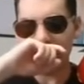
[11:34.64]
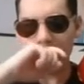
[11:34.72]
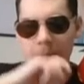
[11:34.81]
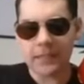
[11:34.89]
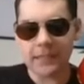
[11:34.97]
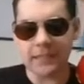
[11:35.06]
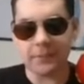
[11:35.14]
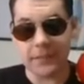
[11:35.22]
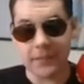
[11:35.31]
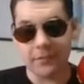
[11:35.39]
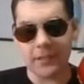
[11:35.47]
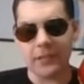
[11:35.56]
Because I
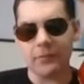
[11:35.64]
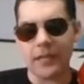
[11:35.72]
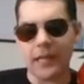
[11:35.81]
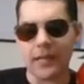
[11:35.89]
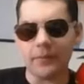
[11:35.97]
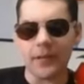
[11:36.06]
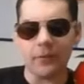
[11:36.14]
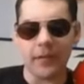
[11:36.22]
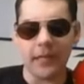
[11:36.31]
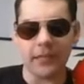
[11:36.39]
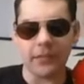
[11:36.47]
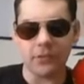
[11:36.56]
specifically went out of my
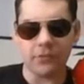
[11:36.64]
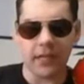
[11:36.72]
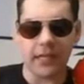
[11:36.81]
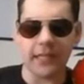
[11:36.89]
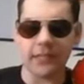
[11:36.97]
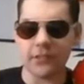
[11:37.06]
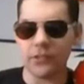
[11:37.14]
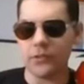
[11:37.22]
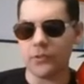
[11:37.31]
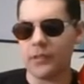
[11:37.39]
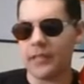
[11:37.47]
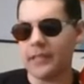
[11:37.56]
way to try
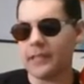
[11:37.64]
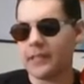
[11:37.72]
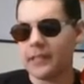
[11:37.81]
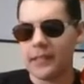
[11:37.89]
to like